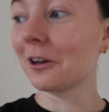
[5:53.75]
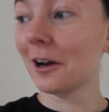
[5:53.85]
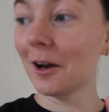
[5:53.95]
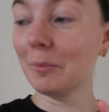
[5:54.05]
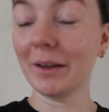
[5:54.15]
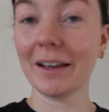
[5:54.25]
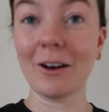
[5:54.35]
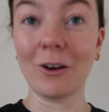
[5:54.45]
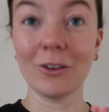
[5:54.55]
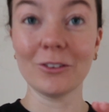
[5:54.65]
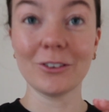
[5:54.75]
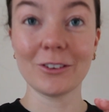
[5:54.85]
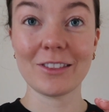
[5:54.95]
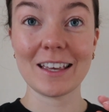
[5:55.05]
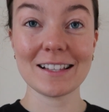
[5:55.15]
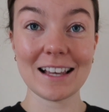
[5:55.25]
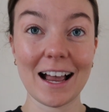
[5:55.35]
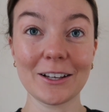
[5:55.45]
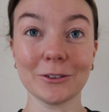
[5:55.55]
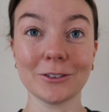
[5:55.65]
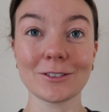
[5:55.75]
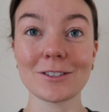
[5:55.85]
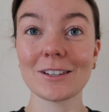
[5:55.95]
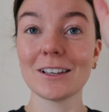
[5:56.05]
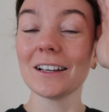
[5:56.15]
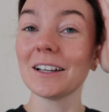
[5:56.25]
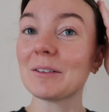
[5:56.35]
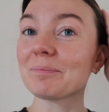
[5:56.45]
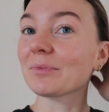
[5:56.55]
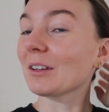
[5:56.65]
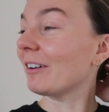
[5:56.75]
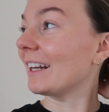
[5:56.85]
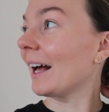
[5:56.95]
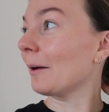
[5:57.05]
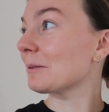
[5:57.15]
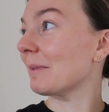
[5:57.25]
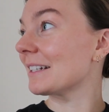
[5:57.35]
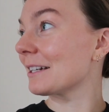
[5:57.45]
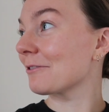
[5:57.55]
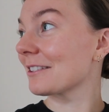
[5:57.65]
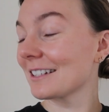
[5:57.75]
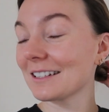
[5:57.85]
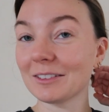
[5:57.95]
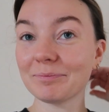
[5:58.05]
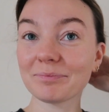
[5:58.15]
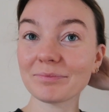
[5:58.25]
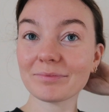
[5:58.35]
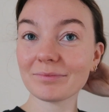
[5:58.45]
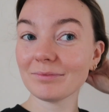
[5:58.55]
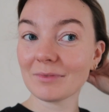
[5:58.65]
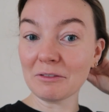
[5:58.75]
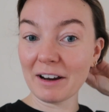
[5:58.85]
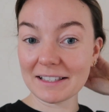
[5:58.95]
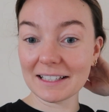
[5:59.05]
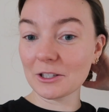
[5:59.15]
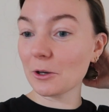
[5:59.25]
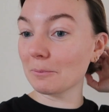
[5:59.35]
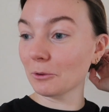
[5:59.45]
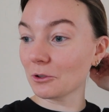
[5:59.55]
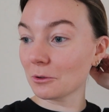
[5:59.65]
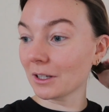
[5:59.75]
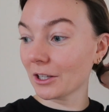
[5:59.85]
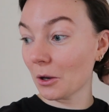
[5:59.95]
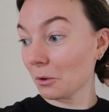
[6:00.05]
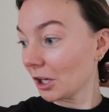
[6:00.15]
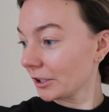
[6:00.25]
The carpet on the tiles really helped, made a difference, didn't it? Right, seeing as though I'm not doing yoga.